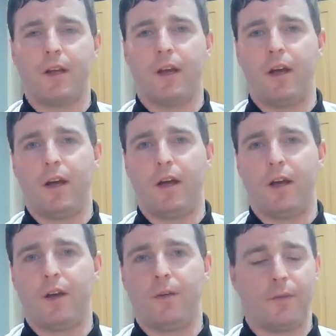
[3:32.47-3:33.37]

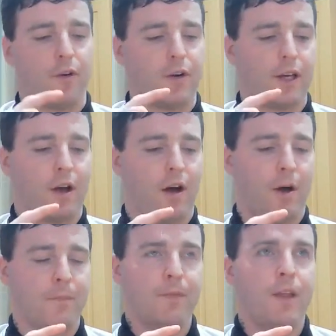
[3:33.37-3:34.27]
We've already
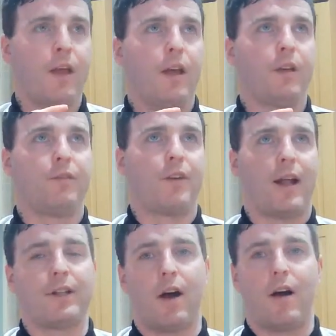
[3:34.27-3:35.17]
got
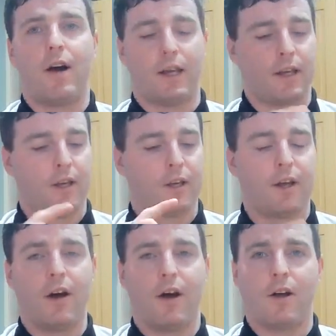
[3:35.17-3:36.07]
Van Dijk,
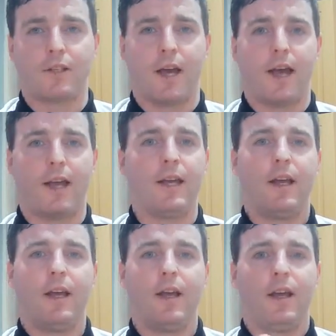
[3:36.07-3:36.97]
Konate,